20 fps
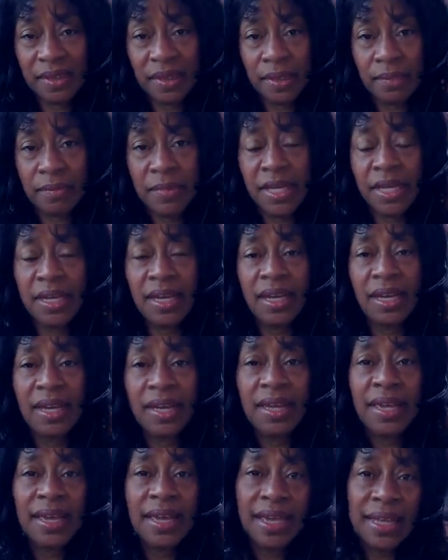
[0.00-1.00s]

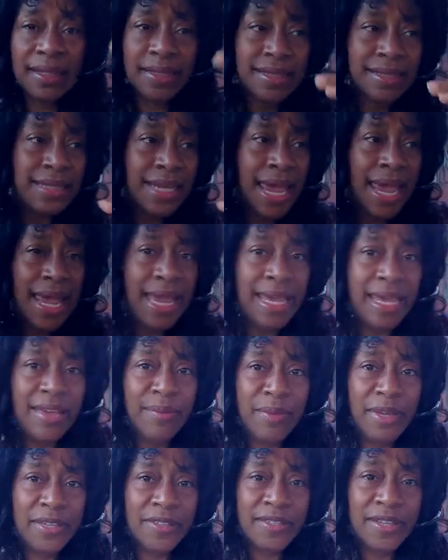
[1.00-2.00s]
meaning it's
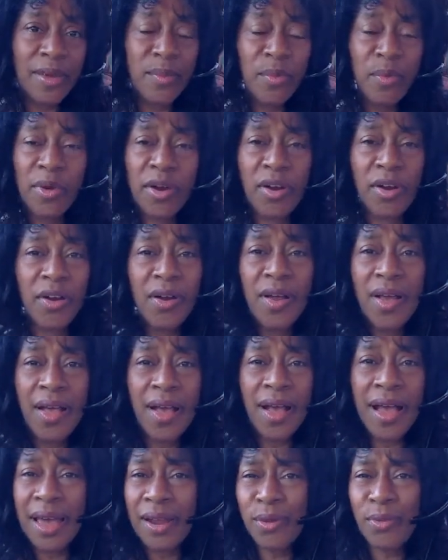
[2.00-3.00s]
taking me somewhere
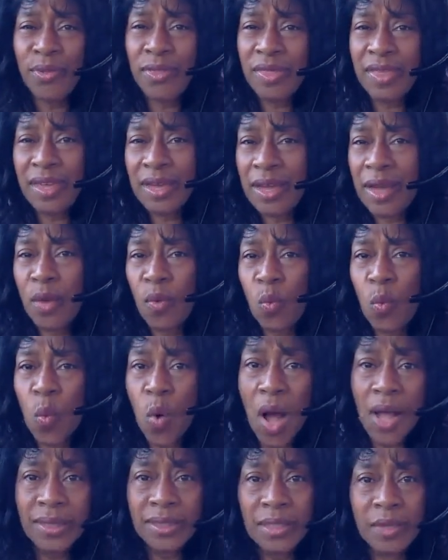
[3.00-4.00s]
I don't think I
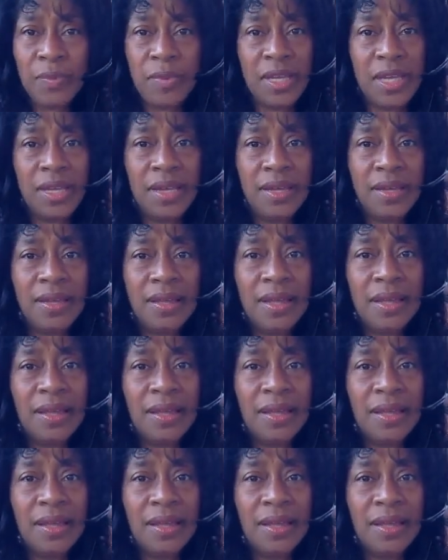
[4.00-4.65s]
want to be,